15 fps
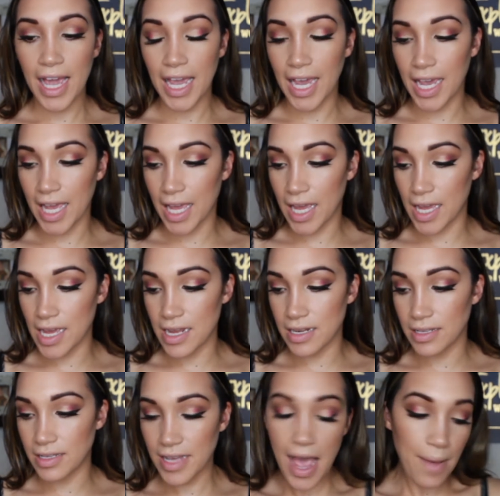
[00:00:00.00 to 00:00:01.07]

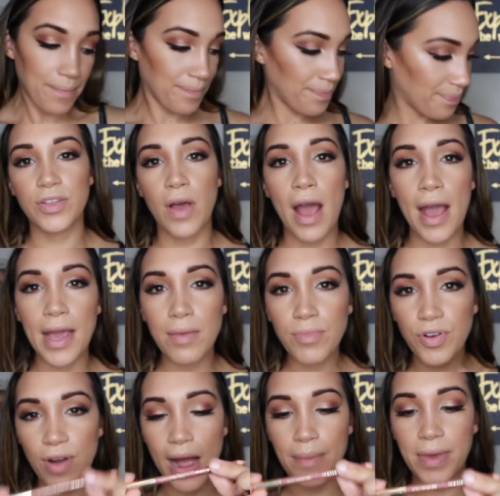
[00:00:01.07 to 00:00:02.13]
And yeah, so I
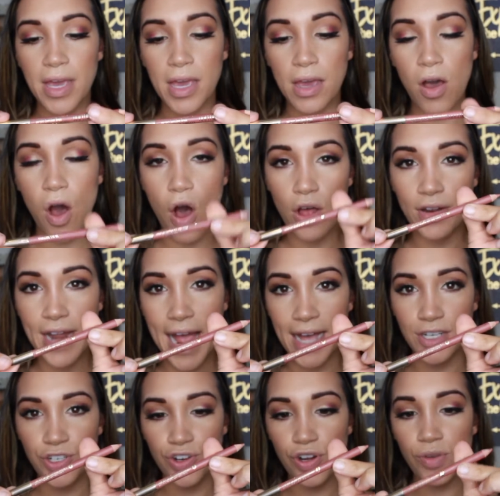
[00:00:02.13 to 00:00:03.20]
am grabbing All
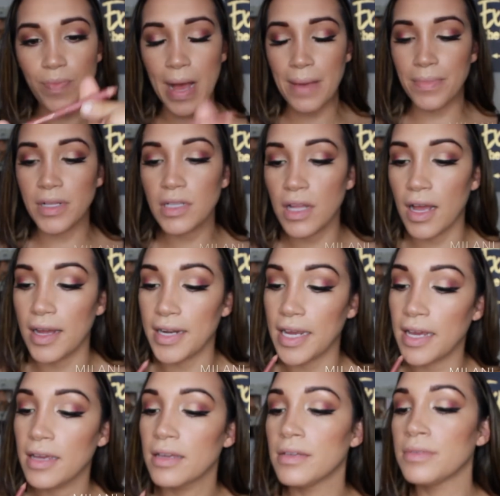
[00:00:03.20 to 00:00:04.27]
Natural by
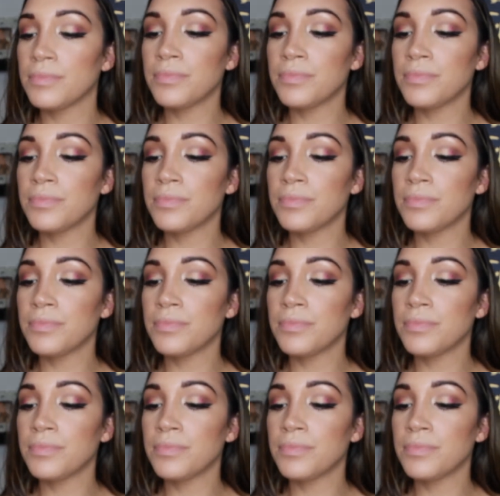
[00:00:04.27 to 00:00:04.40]
Milani.